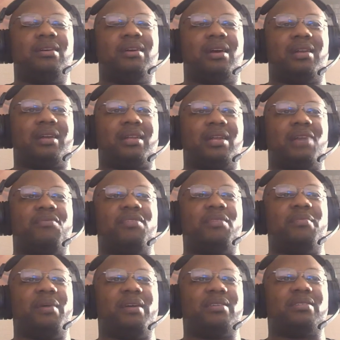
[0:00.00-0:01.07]
I like 11 the
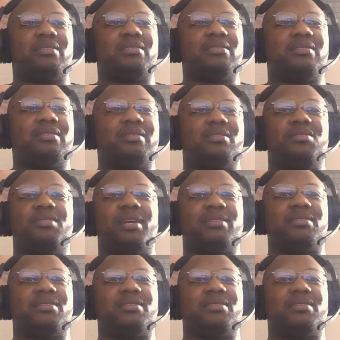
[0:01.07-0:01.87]
best in 2000.